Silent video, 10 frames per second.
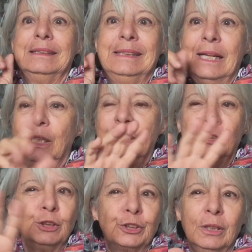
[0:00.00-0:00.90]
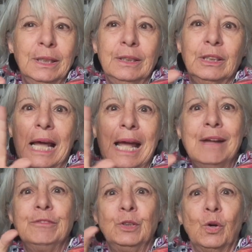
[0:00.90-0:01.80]
they usually
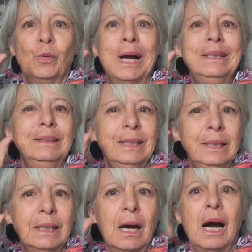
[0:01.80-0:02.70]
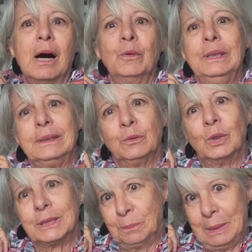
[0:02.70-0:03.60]
have no idea how it
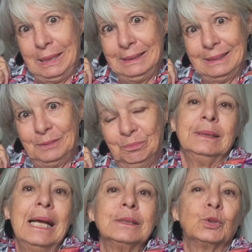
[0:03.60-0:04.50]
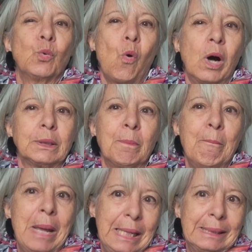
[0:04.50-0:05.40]
was made. That's what
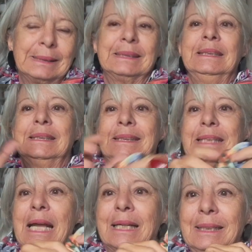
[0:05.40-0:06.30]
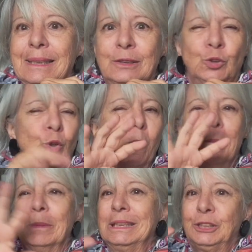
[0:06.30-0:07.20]
makes this technique so
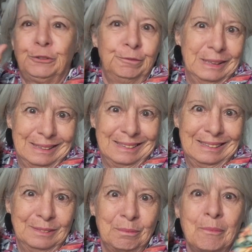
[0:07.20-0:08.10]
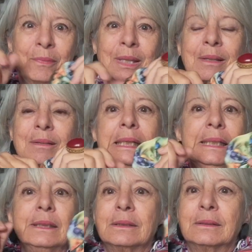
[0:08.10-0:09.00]
much fun.
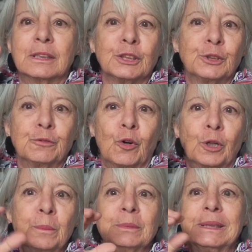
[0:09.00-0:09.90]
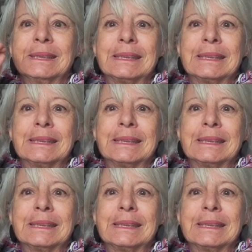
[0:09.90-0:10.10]
It transforms